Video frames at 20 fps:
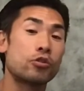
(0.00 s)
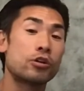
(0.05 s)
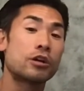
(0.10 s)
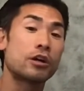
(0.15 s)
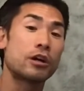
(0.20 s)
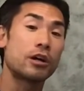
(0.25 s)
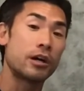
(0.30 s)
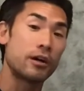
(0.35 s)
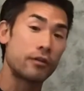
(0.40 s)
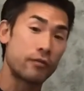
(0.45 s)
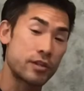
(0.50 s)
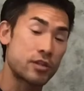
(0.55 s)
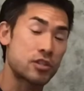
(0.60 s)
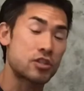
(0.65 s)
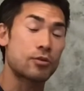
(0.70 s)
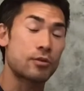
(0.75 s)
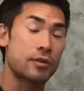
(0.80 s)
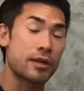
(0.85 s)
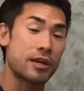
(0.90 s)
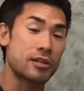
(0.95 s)
of this
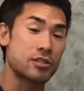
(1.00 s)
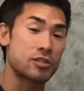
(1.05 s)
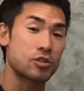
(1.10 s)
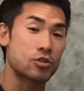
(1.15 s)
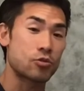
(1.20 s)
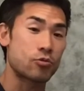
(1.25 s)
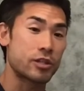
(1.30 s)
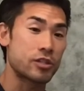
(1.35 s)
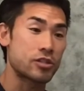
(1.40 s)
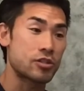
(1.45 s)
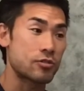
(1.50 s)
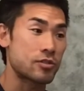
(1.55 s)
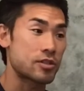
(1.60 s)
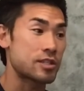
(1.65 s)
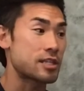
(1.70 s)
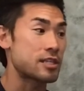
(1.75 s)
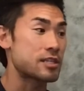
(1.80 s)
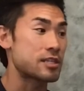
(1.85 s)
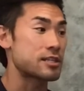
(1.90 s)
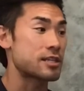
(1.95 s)
2022
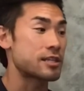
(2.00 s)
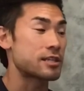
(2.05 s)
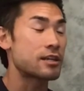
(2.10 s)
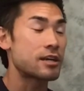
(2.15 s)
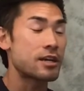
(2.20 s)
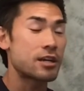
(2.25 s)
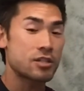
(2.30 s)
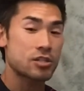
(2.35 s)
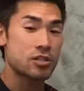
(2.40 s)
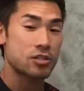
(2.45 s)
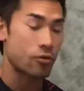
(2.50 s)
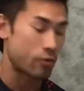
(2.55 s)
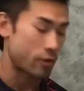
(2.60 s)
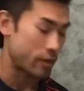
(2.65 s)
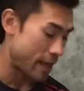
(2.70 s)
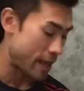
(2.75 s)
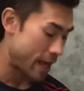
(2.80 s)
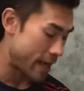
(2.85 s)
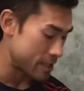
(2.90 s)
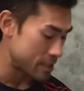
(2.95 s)
season, so
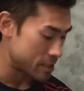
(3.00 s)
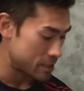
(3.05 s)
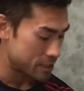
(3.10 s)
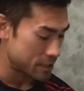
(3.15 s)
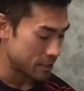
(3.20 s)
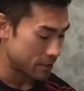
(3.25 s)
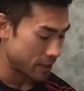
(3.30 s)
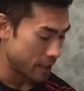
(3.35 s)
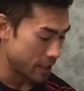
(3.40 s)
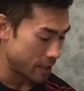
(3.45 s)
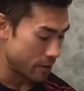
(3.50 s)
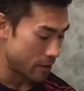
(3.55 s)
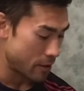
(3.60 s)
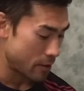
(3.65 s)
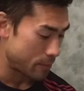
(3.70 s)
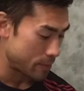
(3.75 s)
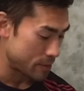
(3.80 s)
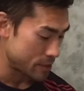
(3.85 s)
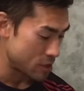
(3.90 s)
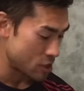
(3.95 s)
that is still in
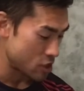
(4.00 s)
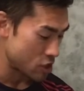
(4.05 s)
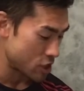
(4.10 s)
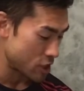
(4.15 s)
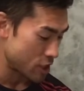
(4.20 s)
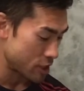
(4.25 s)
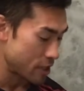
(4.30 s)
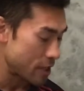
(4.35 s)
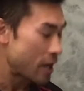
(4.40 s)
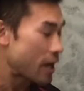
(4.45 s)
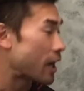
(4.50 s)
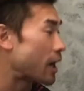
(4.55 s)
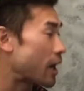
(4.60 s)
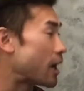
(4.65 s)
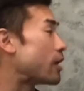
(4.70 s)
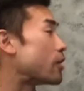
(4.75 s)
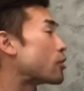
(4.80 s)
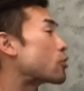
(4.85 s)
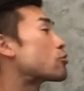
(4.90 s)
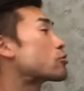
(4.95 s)
their position.
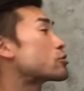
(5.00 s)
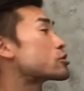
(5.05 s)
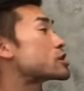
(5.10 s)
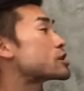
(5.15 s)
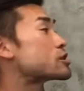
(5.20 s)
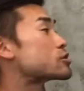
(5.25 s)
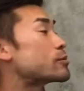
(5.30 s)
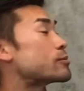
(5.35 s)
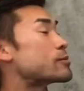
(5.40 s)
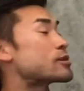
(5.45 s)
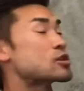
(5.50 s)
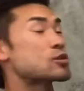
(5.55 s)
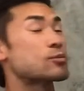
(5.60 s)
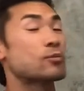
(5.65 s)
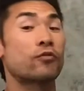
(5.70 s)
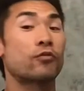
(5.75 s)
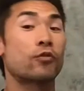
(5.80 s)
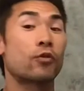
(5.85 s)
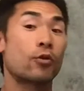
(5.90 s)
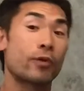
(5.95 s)
Of course, as we mentioned
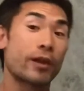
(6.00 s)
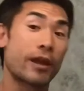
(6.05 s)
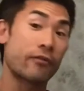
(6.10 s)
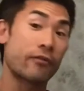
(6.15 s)
before, we have the